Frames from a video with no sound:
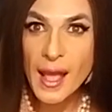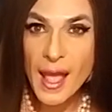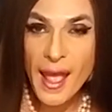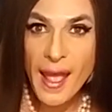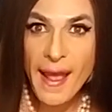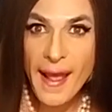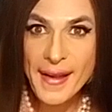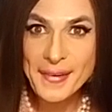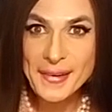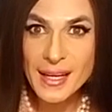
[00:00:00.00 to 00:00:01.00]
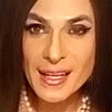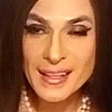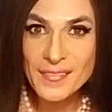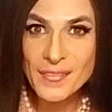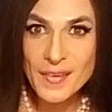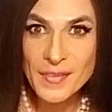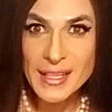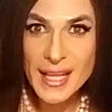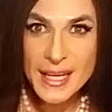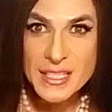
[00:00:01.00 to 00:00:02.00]
And if, if the
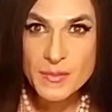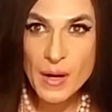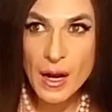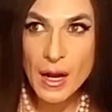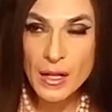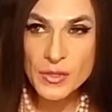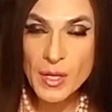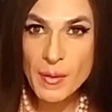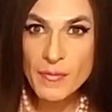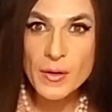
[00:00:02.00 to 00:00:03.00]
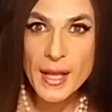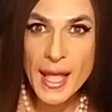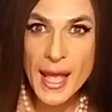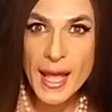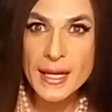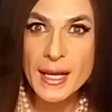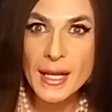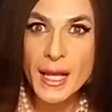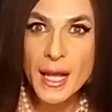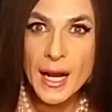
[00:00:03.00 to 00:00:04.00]
light is on top of your head,
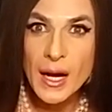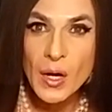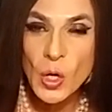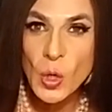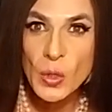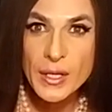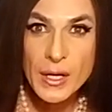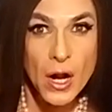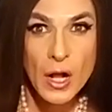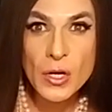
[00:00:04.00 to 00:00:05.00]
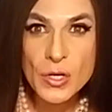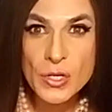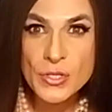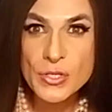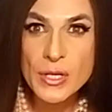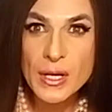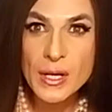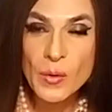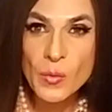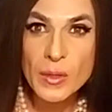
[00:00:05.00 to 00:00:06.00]
uh, all the colors
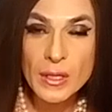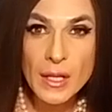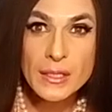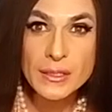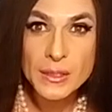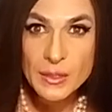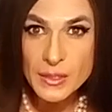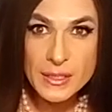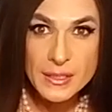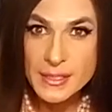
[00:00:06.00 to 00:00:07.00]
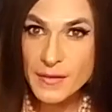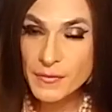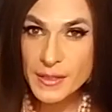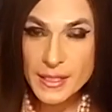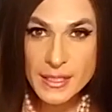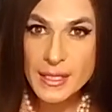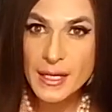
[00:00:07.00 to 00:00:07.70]
will look, look different.